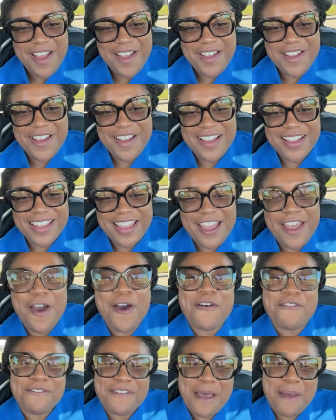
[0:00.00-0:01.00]
Okay.
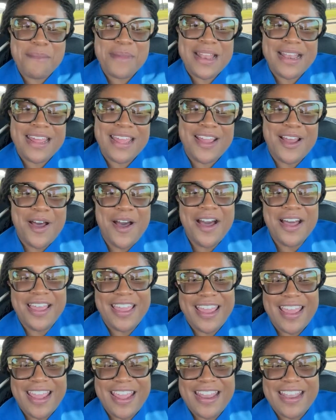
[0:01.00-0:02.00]
Oh, family.
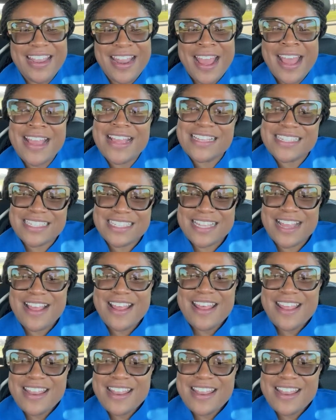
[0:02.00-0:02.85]
Okay, nice.